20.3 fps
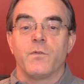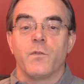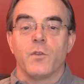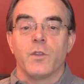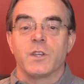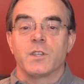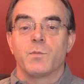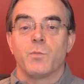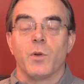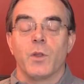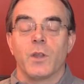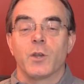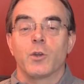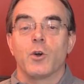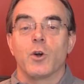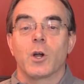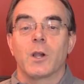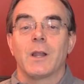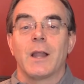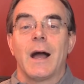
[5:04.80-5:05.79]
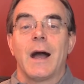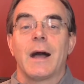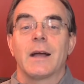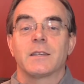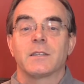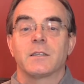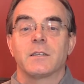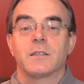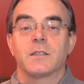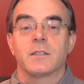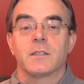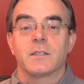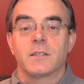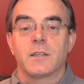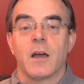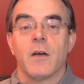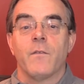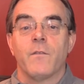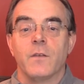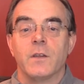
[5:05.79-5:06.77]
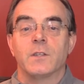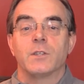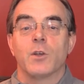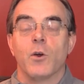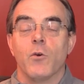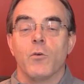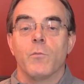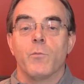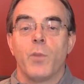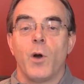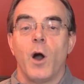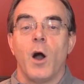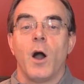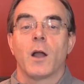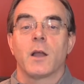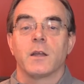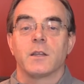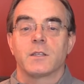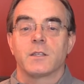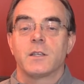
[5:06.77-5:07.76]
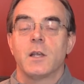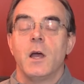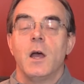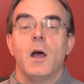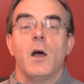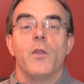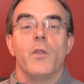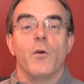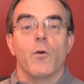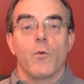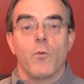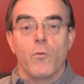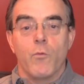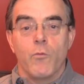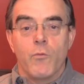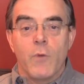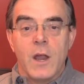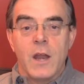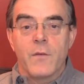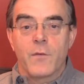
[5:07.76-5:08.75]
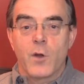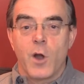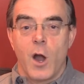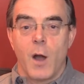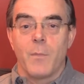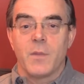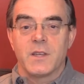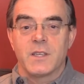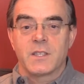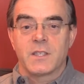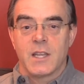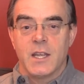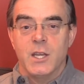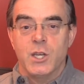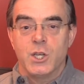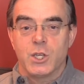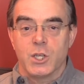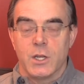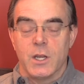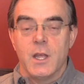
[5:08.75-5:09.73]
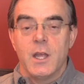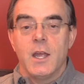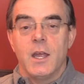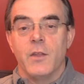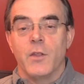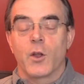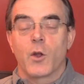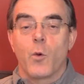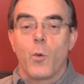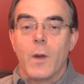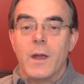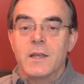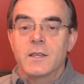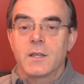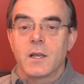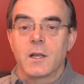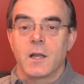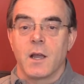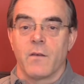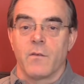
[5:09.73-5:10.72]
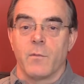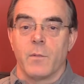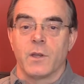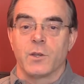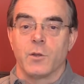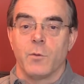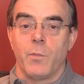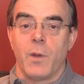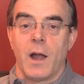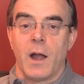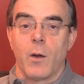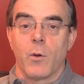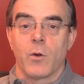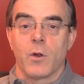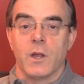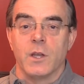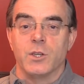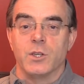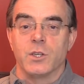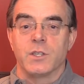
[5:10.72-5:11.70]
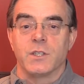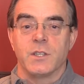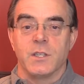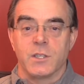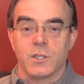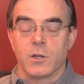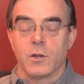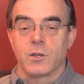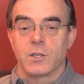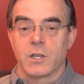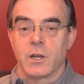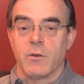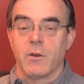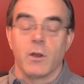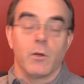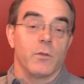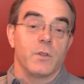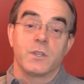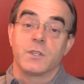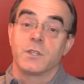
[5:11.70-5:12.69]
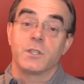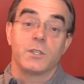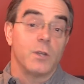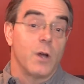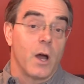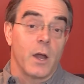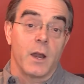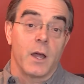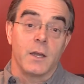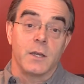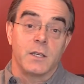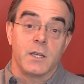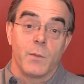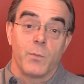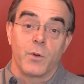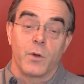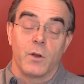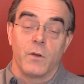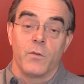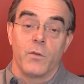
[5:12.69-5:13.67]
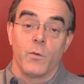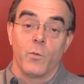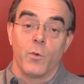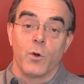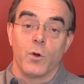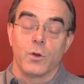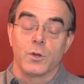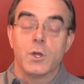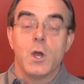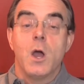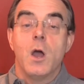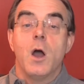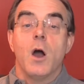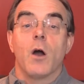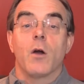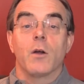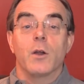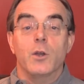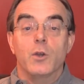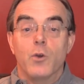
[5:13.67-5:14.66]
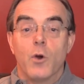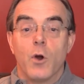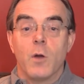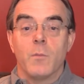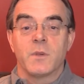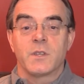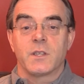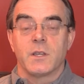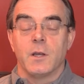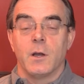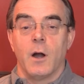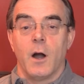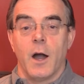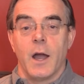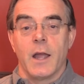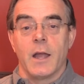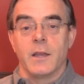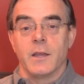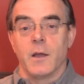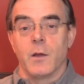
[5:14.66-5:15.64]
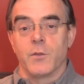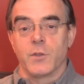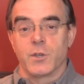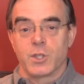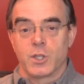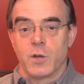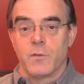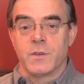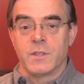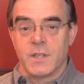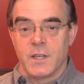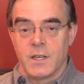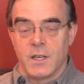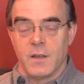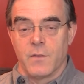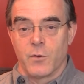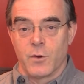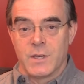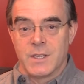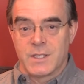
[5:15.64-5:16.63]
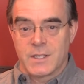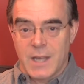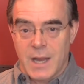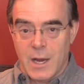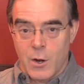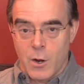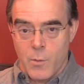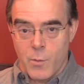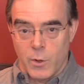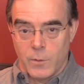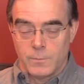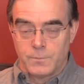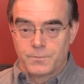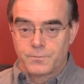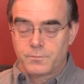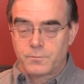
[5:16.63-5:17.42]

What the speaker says: for this political class to stuff its own pockets. The rate of compensation in the quasi-governmental power agencies in Ontario, and this is not untypical of the world, are enormously high, and yet the service they deliver is terrible.